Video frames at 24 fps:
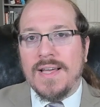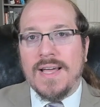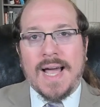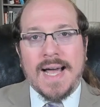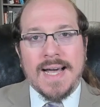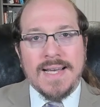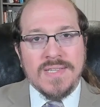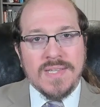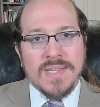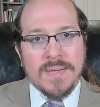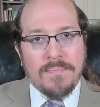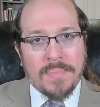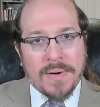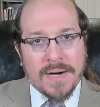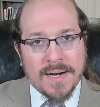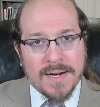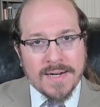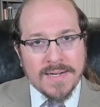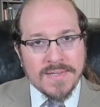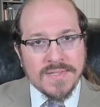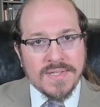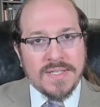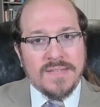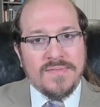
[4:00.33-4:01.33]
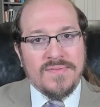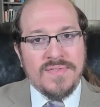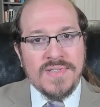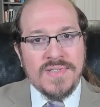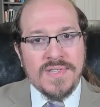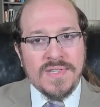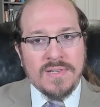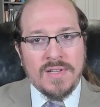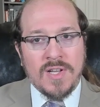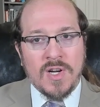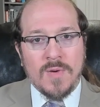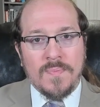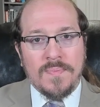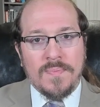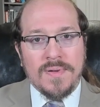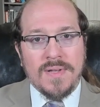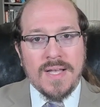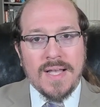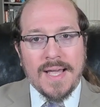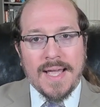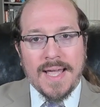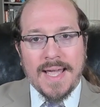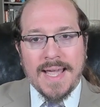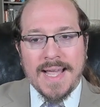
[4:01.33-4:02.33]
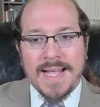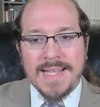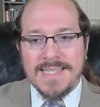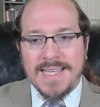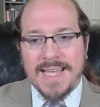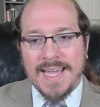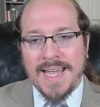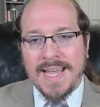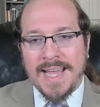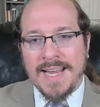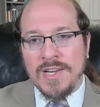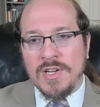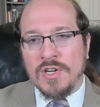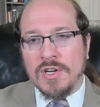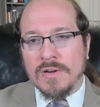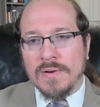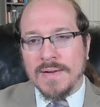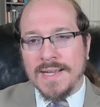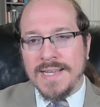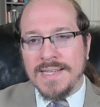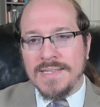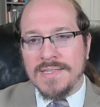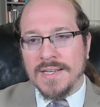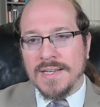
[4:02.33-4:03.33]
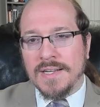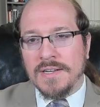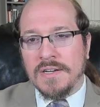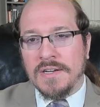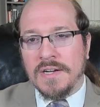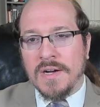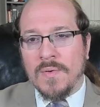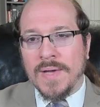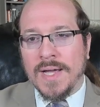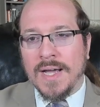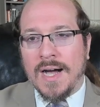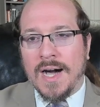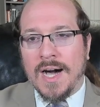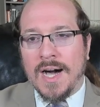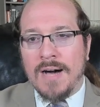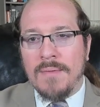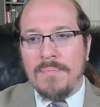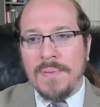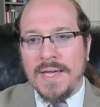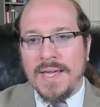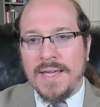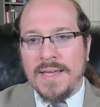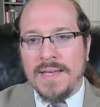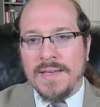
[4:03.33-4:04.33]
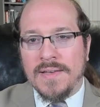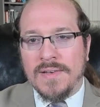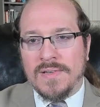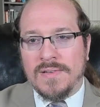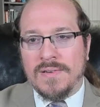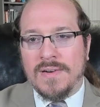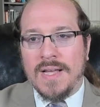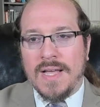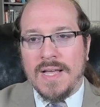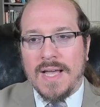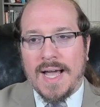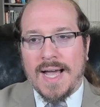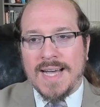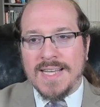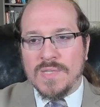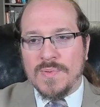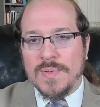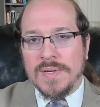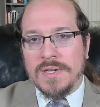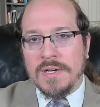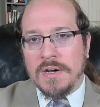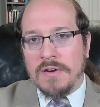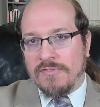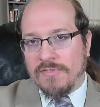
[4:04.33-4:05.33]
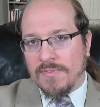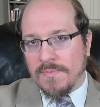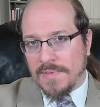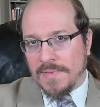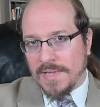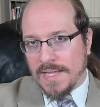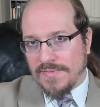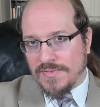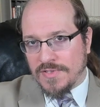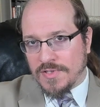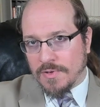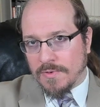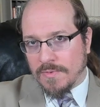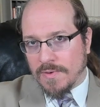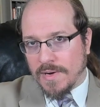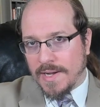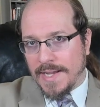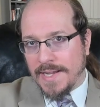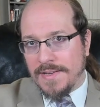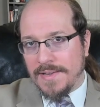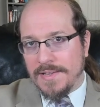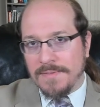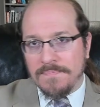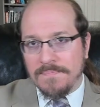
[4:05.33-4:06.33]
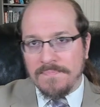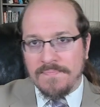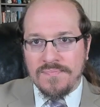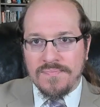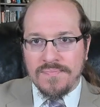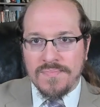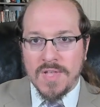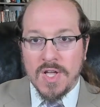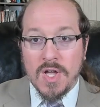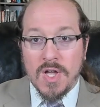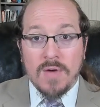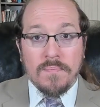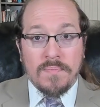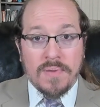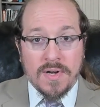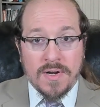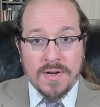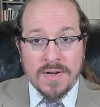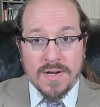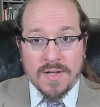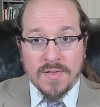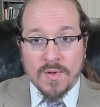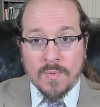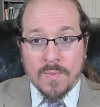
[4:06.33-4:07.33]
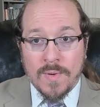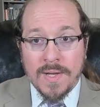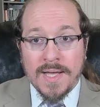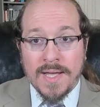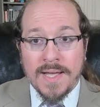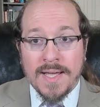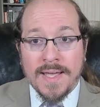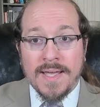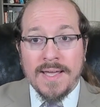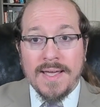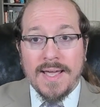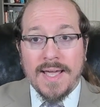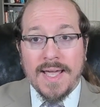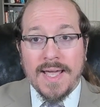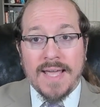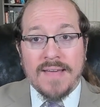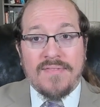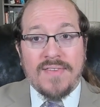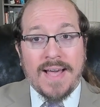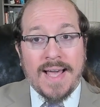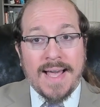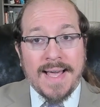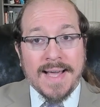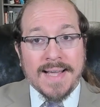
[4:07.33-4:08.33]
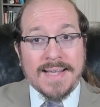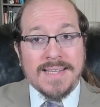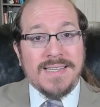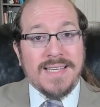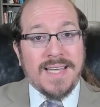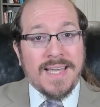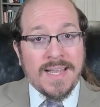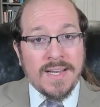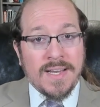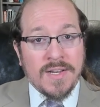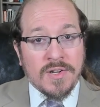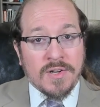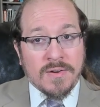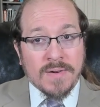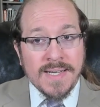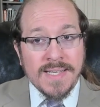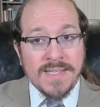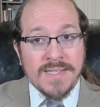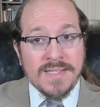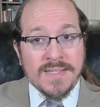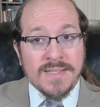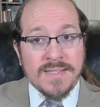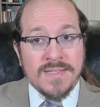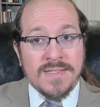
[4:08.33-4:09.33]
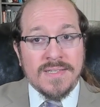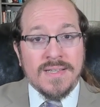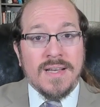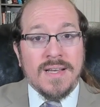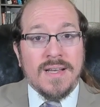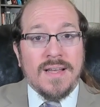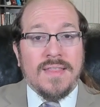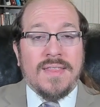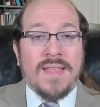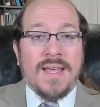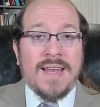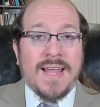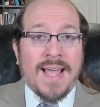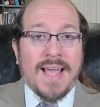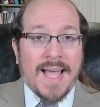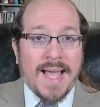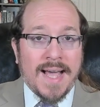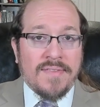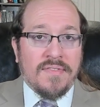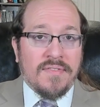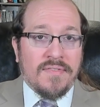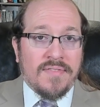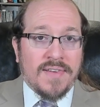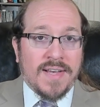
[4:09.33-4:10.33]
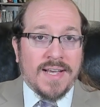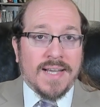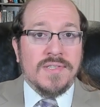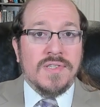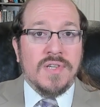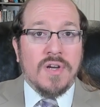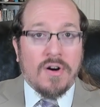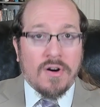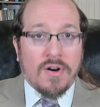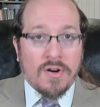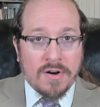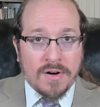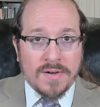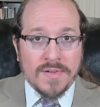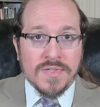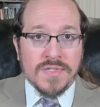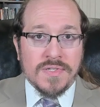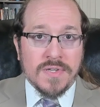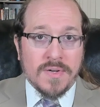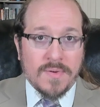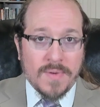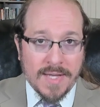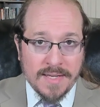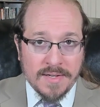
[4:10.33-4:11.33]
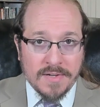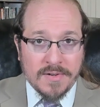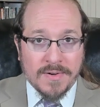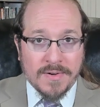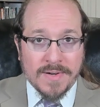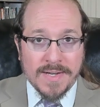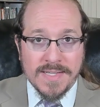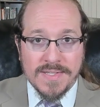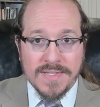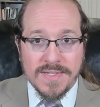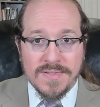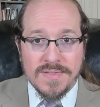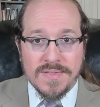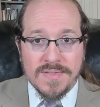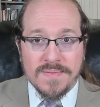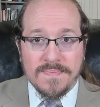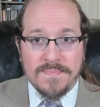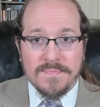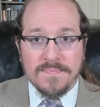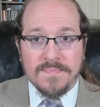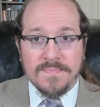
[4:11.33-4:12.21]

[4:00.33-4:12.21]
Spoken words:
has a positive slope. It's increasing, going uphill as we go from left to right. Put another way, if x increases, then f of x also increases.